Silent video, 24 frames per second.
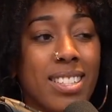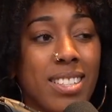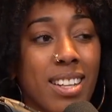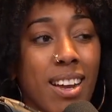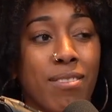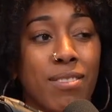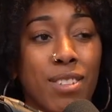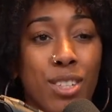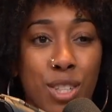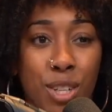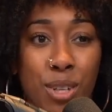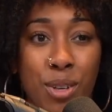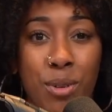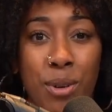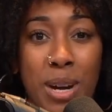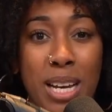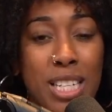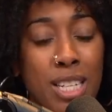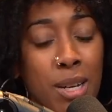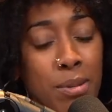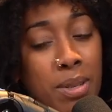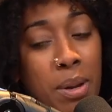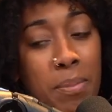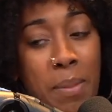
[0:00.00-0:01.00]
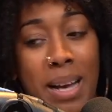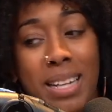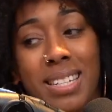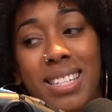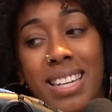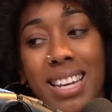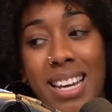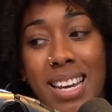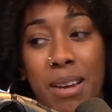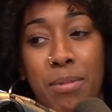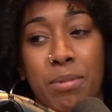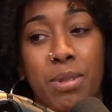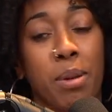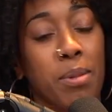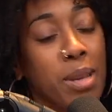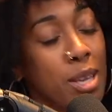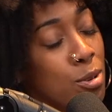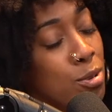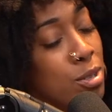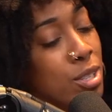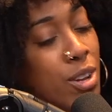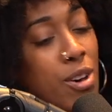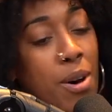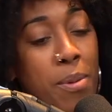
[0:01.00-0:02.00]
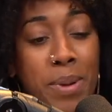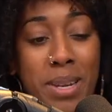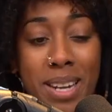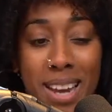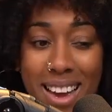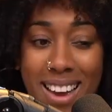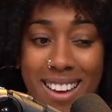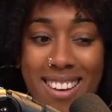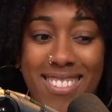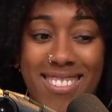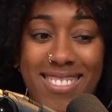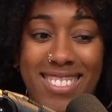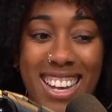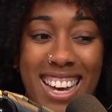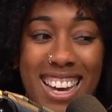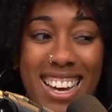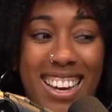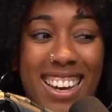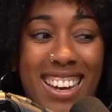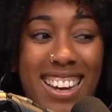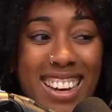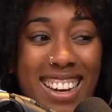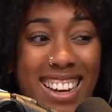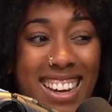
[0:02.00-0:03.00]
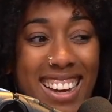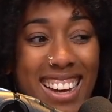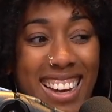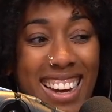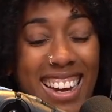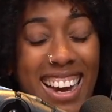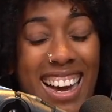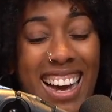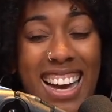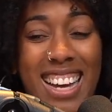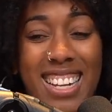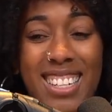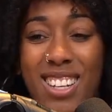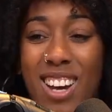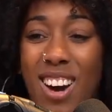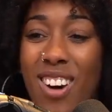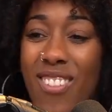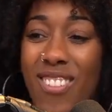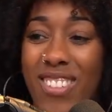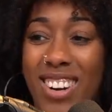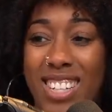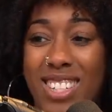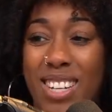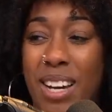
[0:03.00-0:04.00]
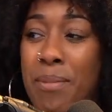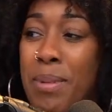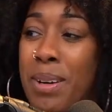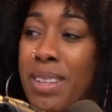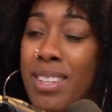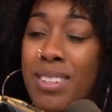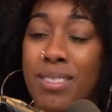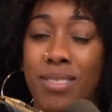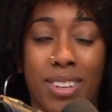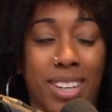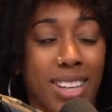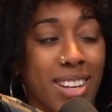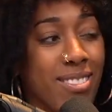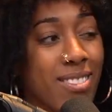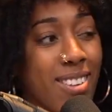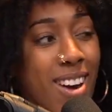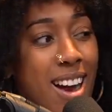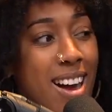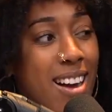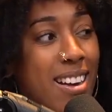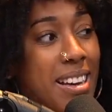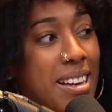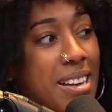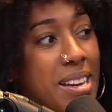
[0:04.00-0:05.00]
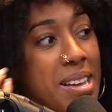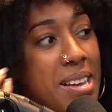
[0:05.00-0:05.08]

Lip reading: other stuff to do. And she was on my team. So I'm like, you slow me down. Like, I don't want to talk about this fucking rock.